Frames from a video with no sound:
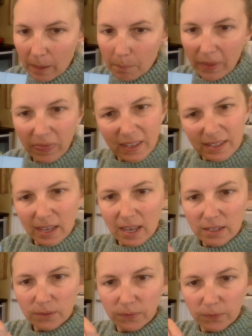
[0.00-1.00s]
But this
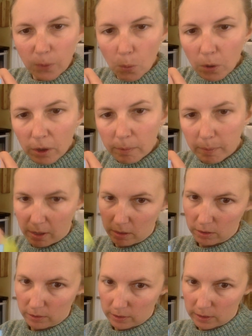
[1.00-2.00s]
has 4
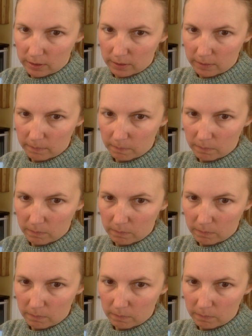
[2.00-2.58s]
parts.